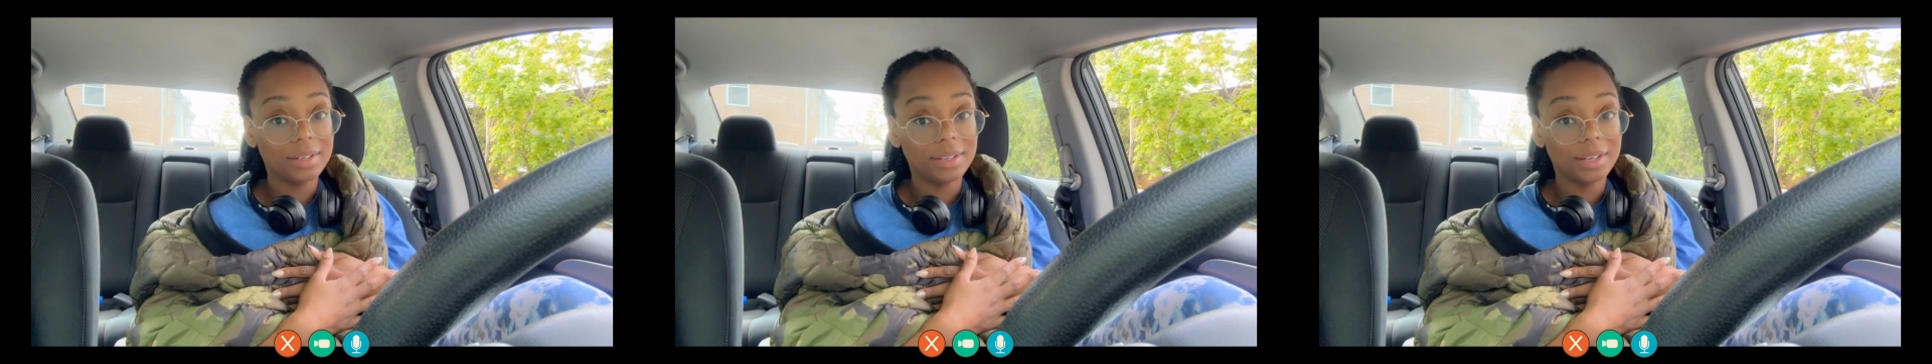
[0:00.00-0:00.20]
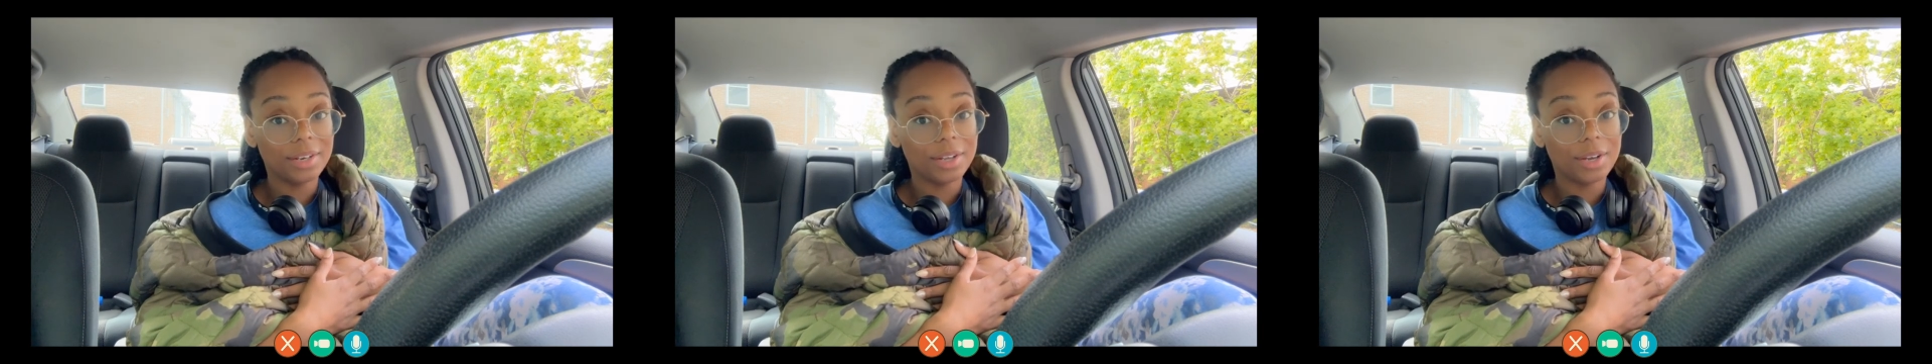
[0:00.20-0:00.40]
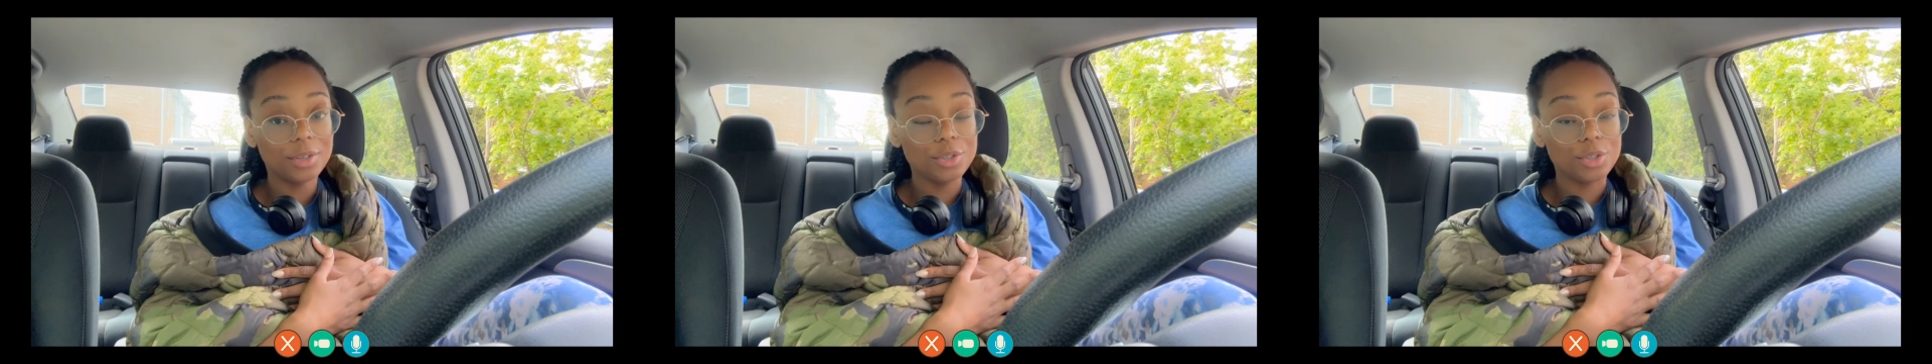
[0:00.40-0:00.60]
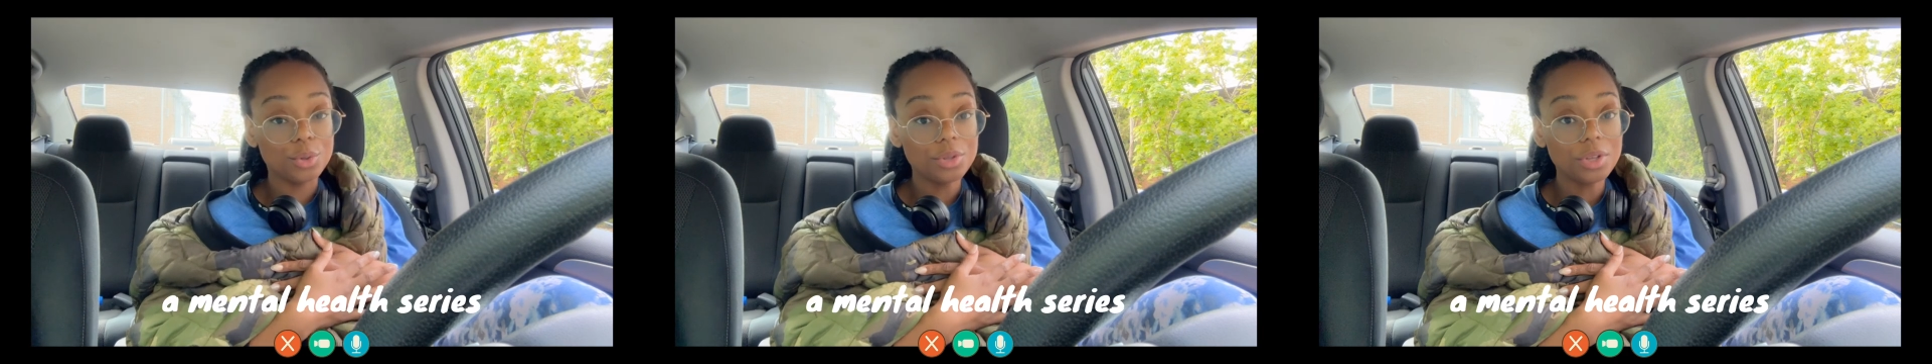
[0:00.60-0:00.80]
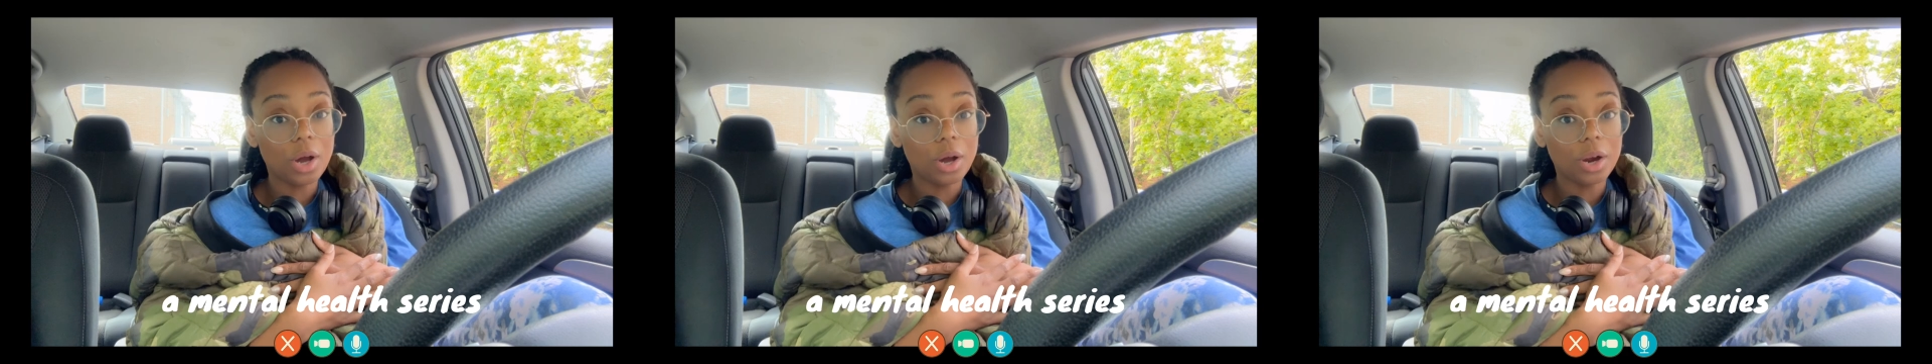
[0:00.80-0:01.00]
You know, do
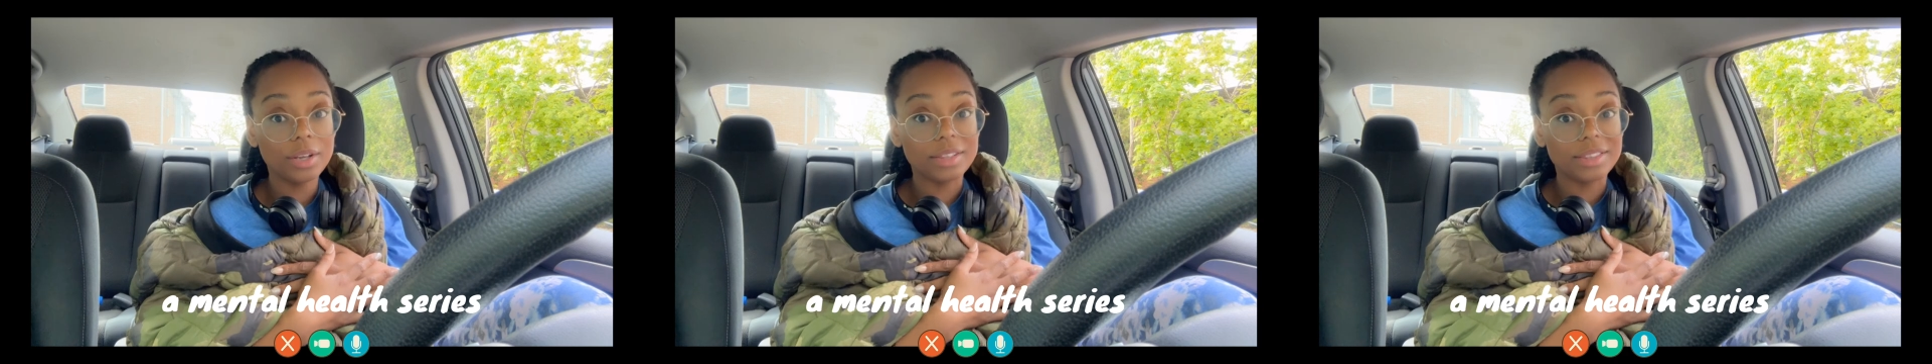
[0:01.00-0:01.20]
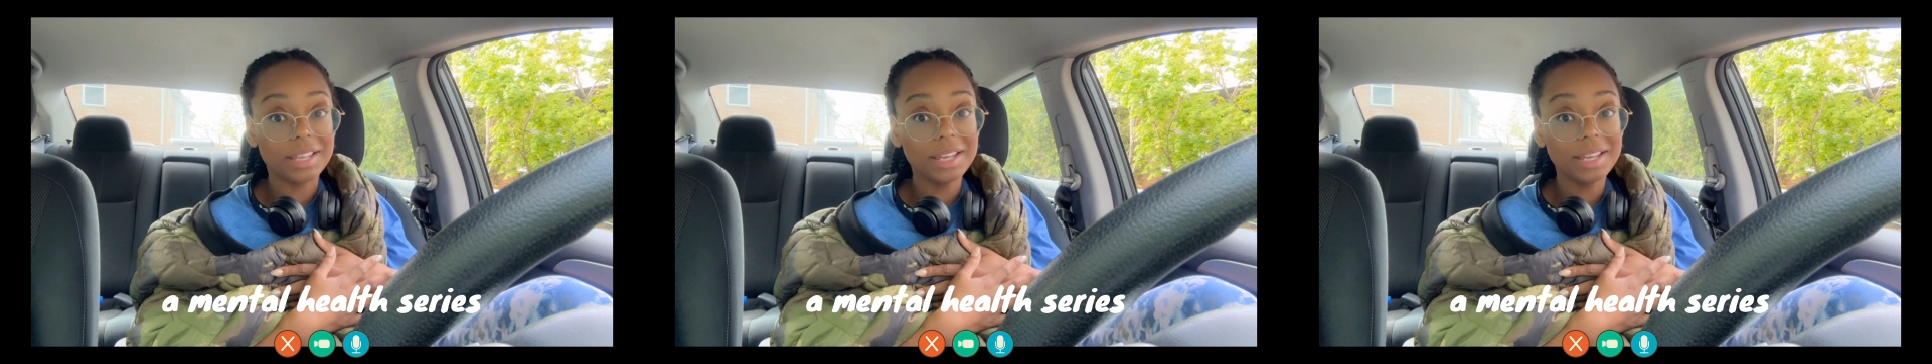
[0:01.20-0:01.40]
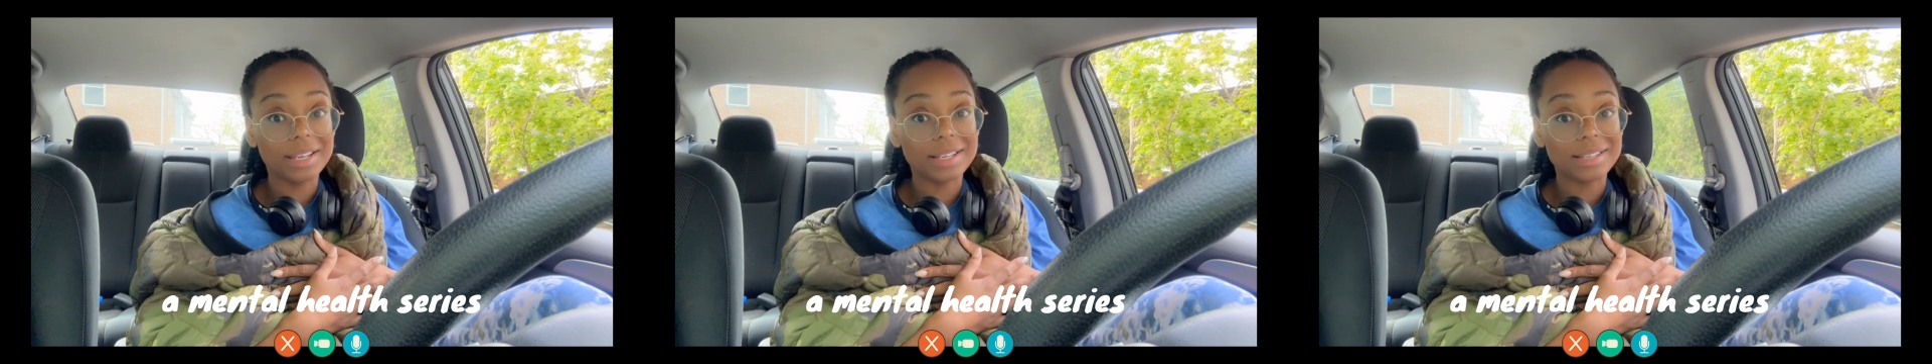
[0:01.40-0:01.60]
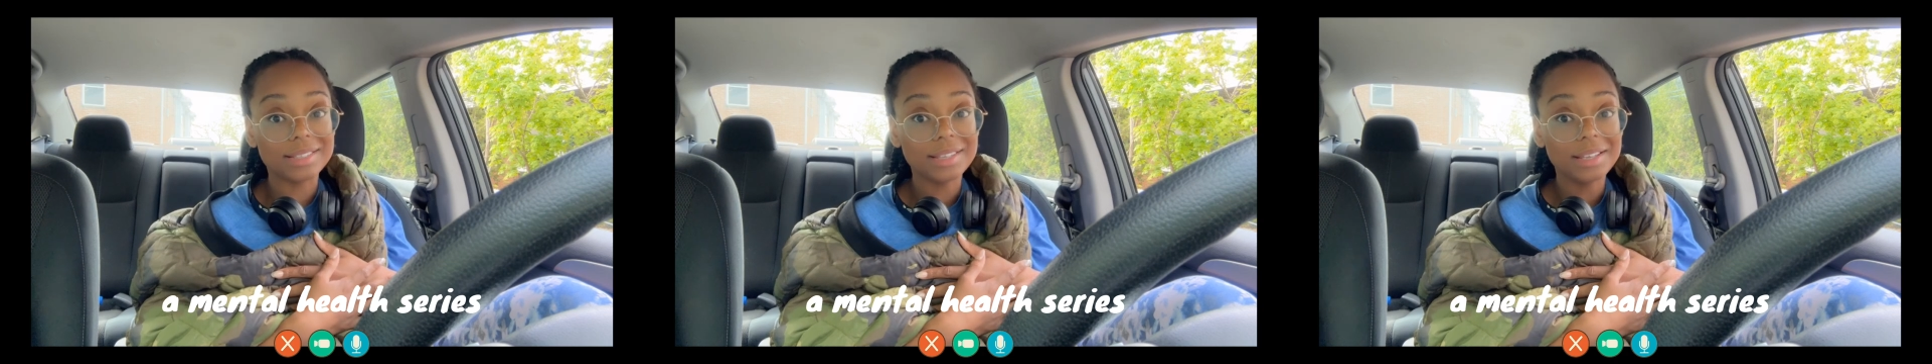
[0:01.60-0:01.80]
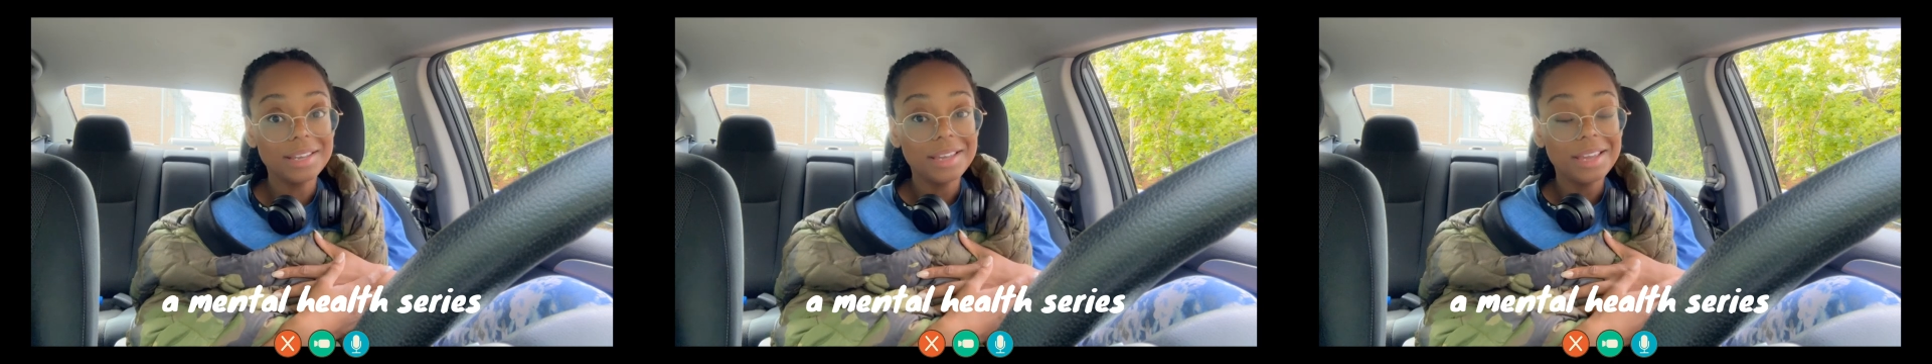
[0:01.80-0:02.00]
the hard things.